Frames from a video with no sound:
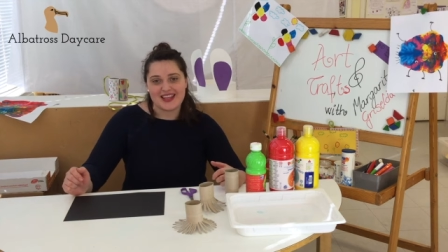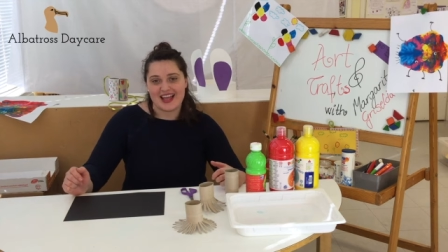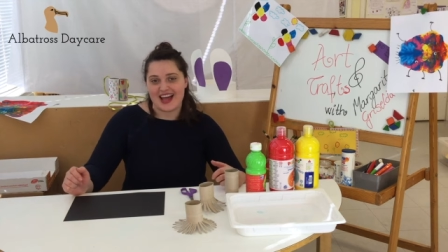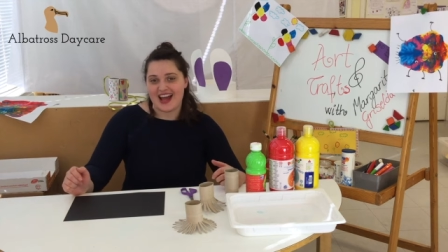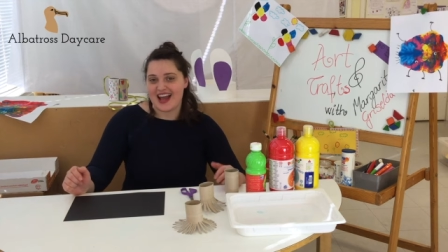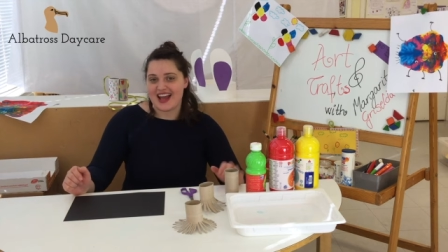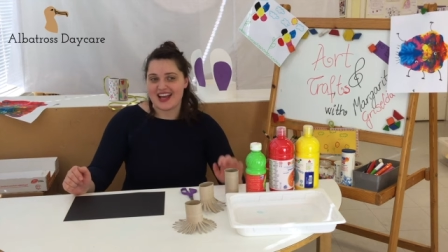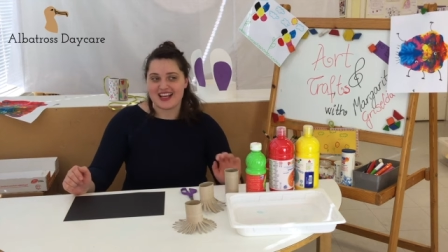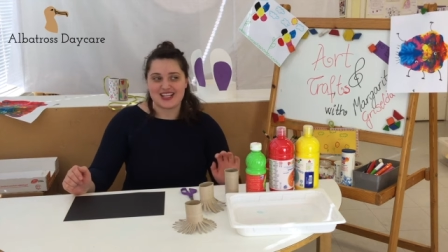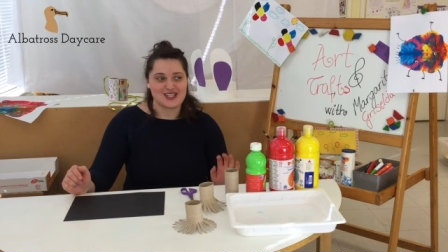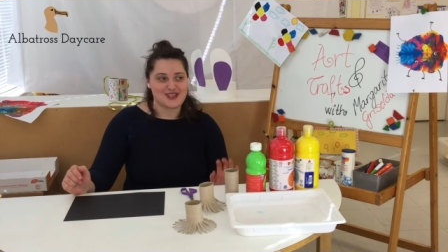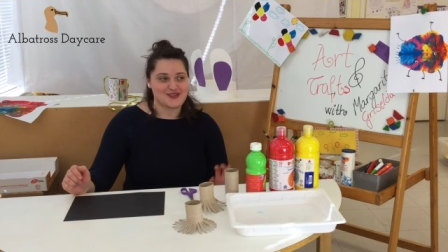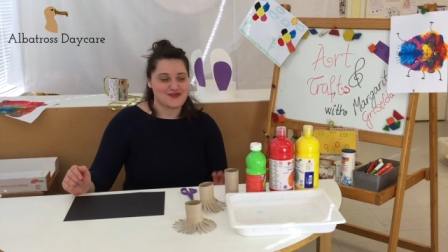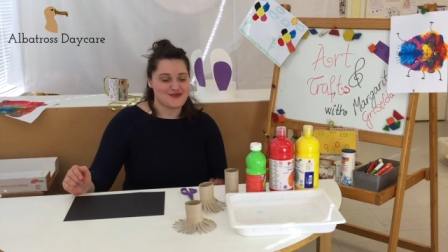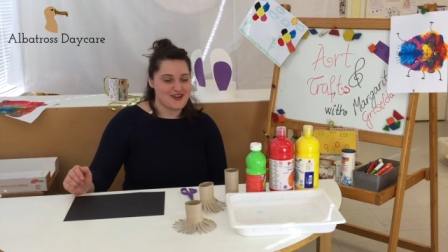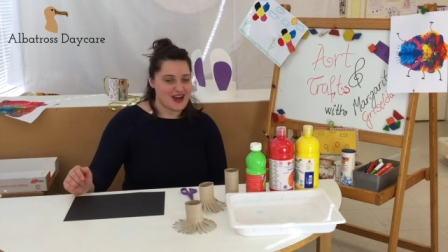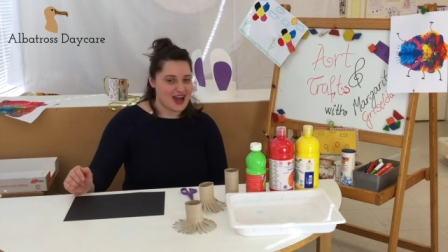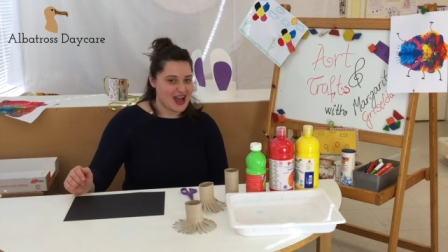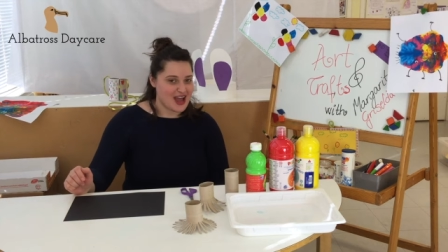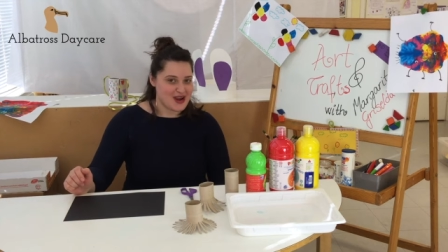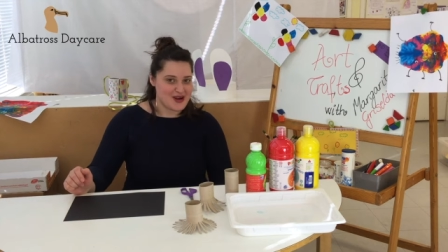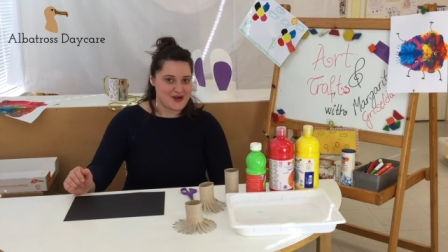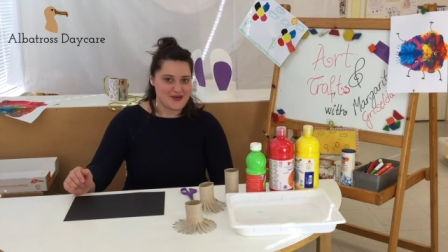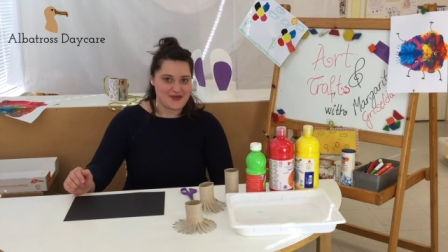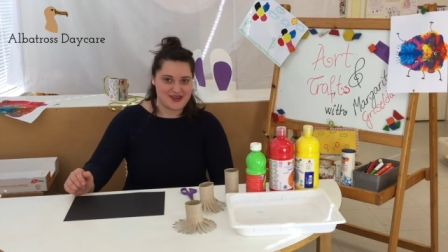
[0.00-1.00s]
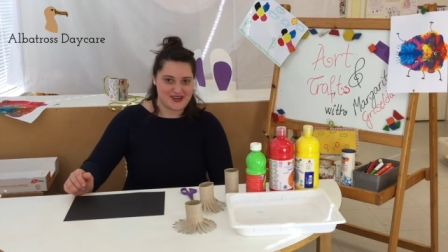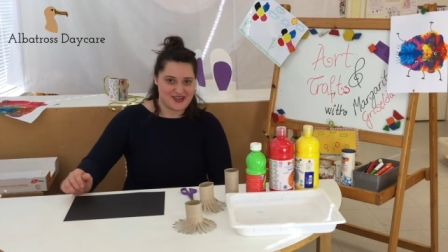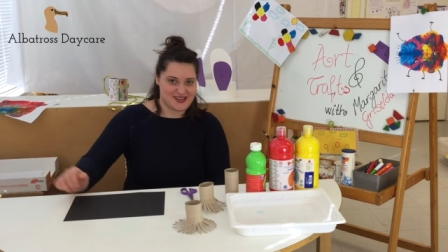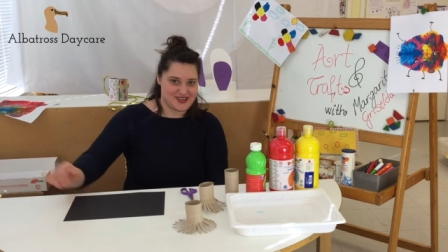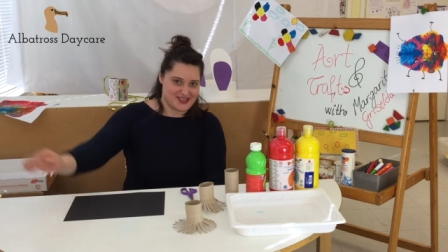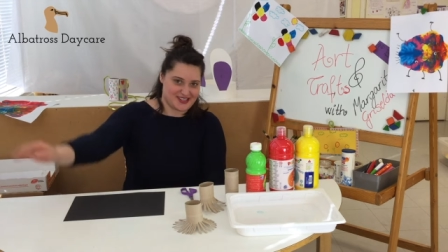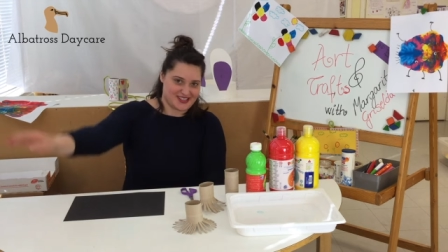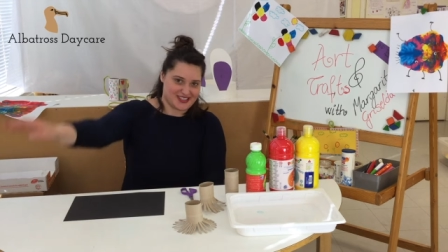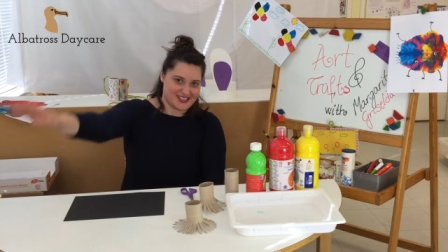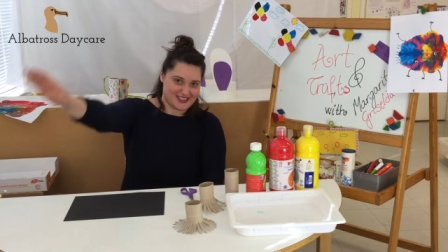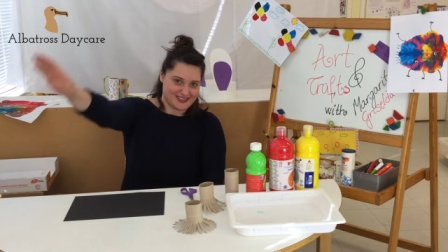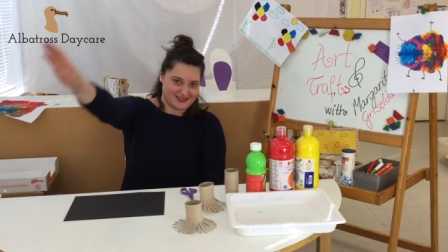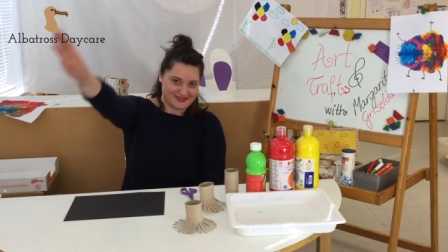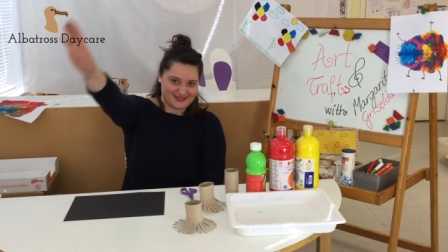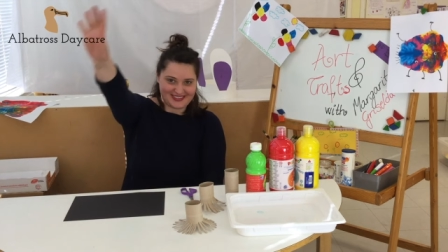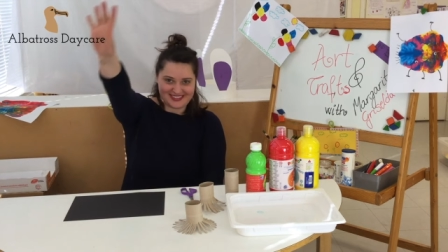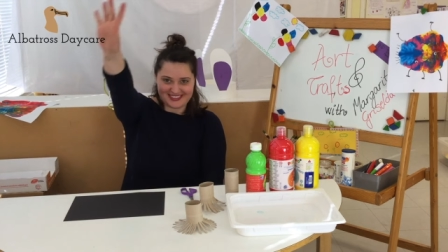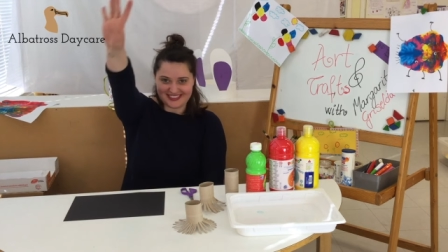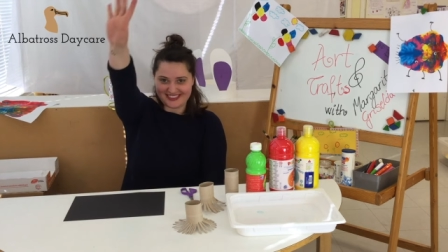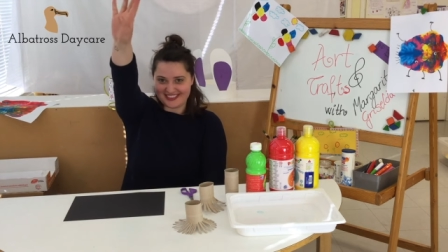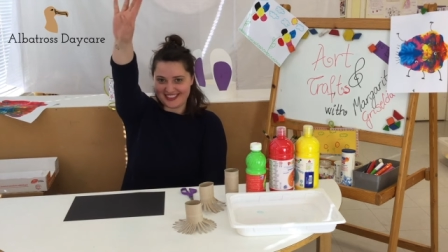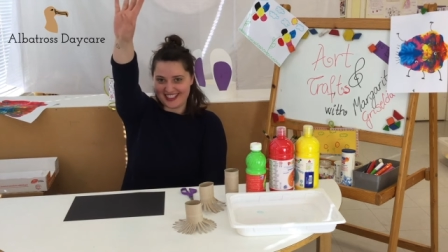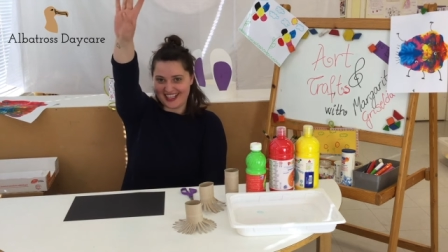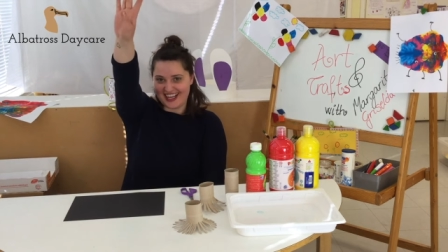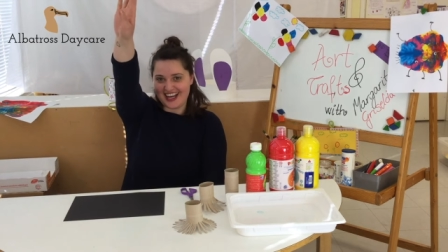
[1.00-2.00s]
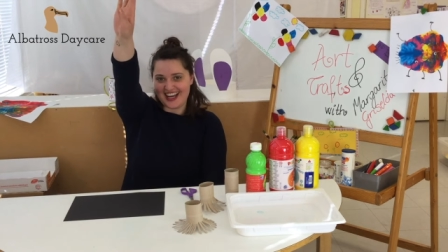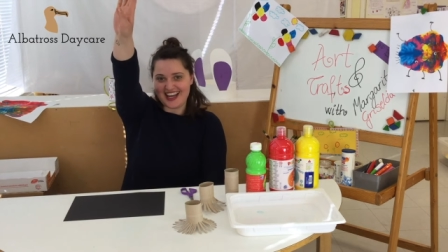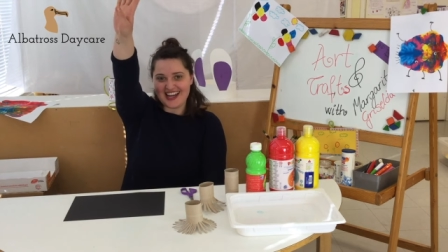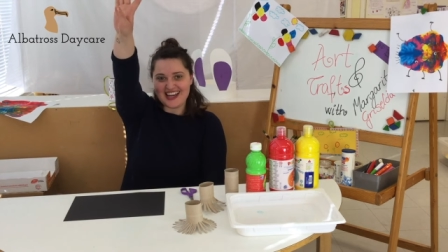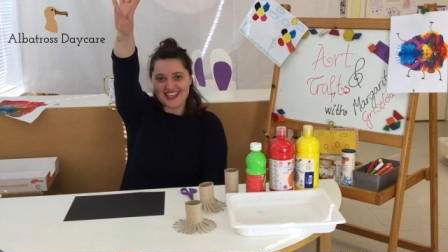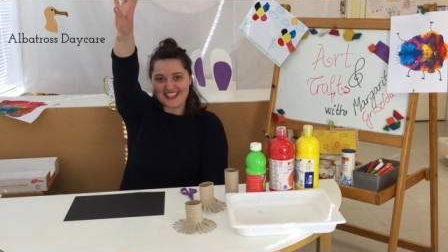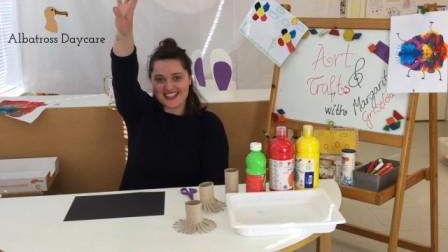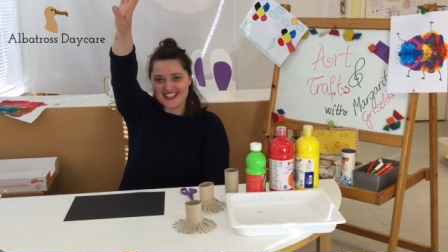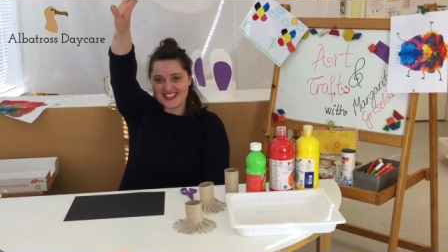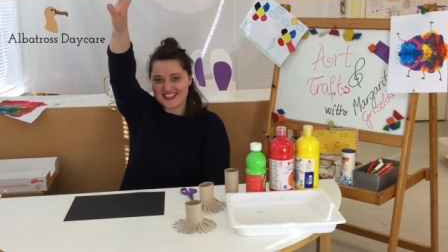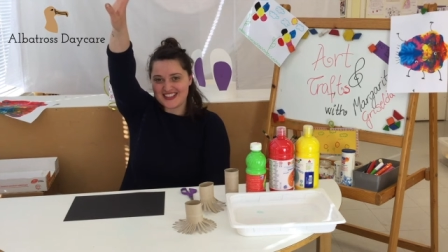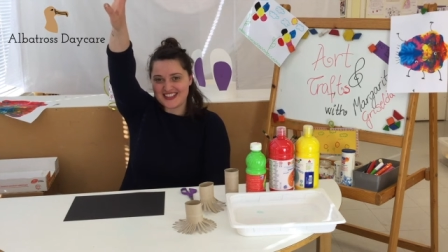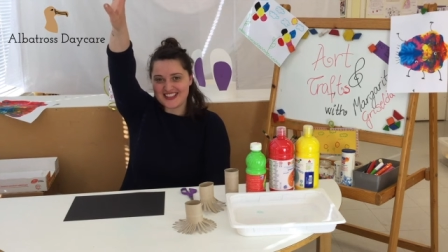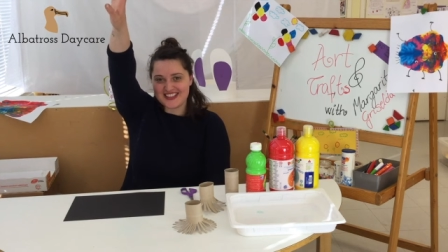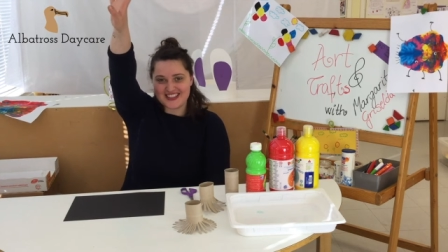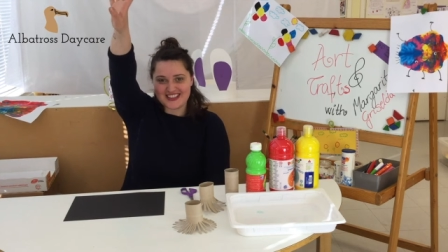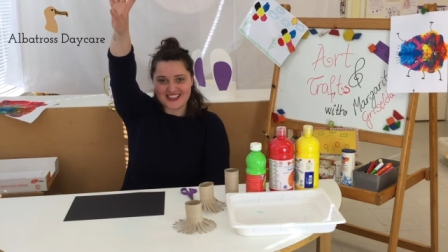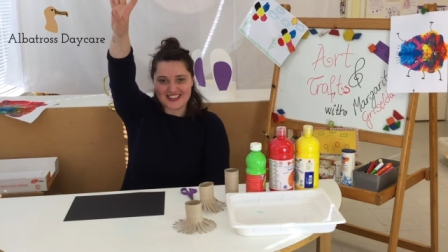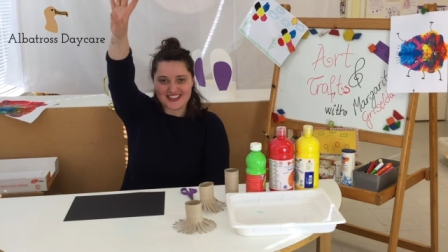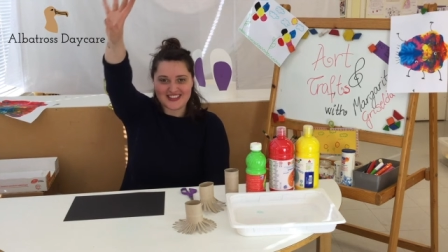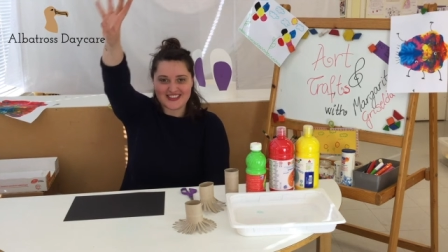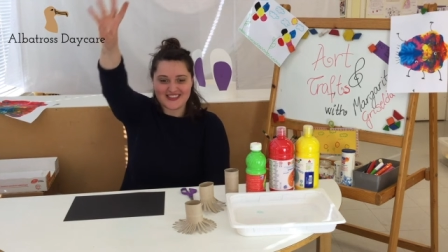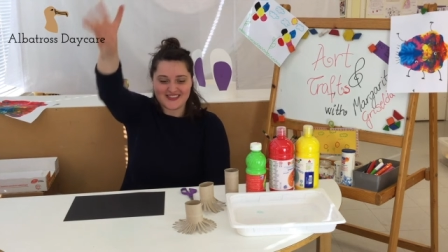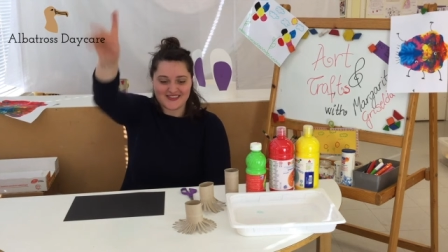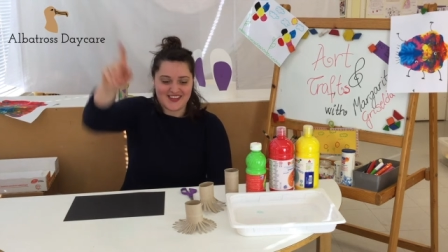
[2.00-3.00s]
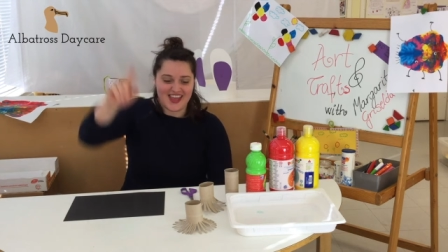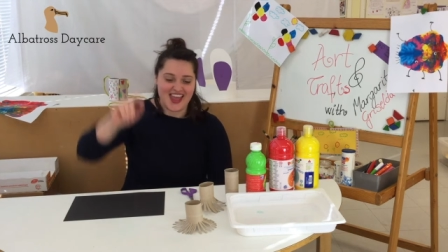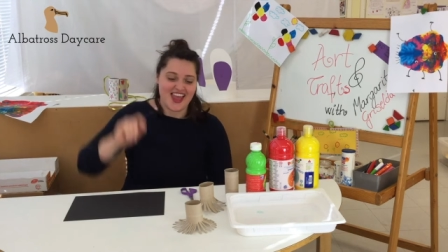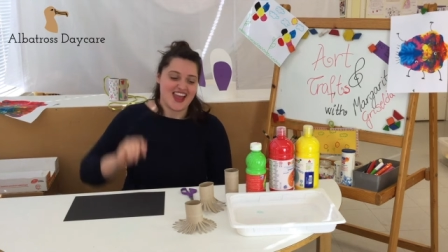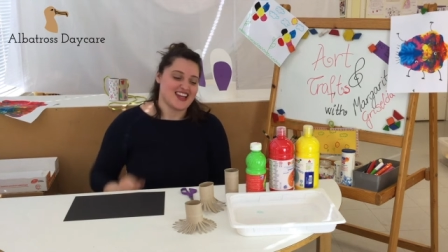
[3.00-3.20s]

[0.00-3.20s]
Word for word: likes fireworks? I do!